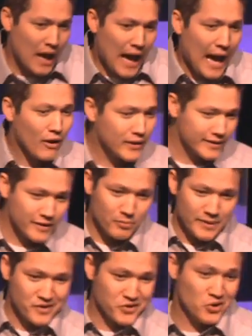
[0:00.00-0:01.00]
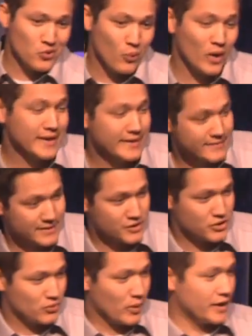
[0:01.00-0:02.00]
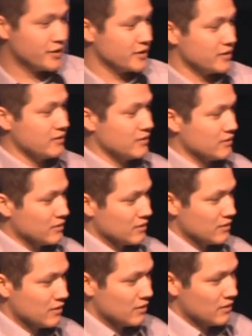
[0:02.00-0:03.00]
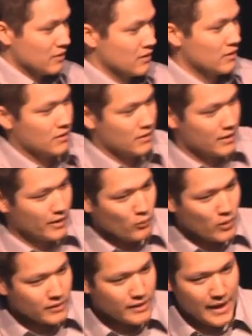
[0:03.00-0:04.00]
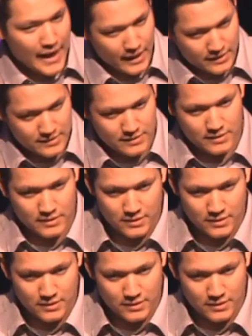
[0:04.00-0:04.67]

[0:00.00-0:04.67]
how can there be two one situation and one the next?